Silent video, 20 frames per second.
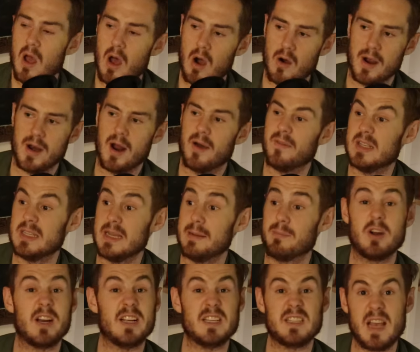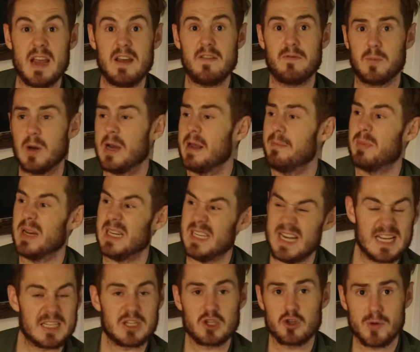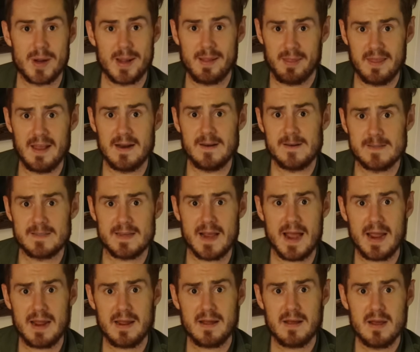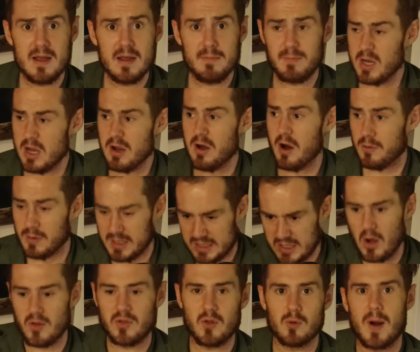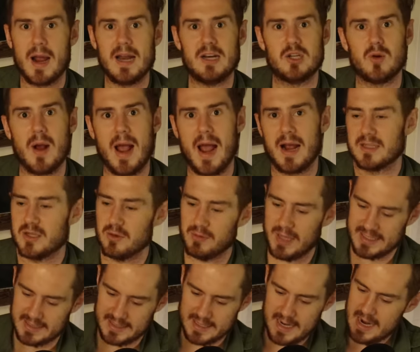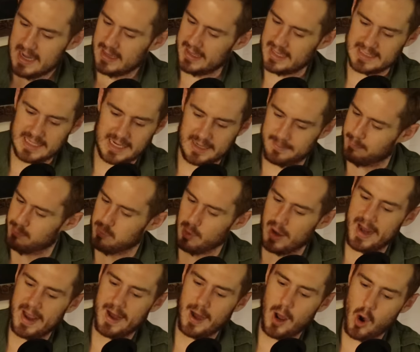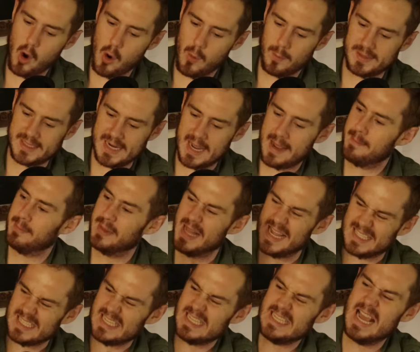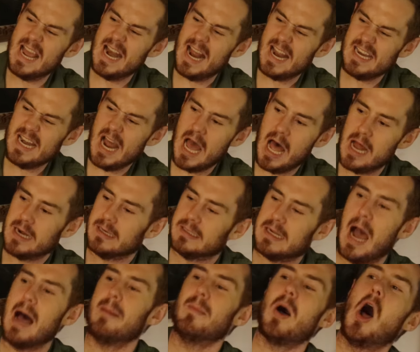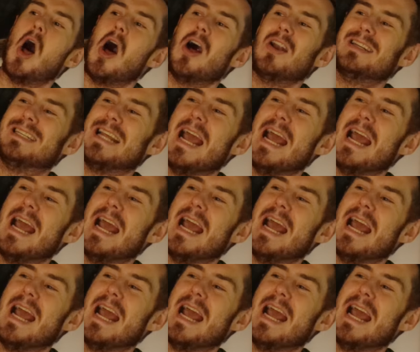Alright, obviously pretty safe, pretty pedestrian thing to say, but you know, he's on the right track, so let's, let's eh, bring it home, Tim, let's get it done, come on,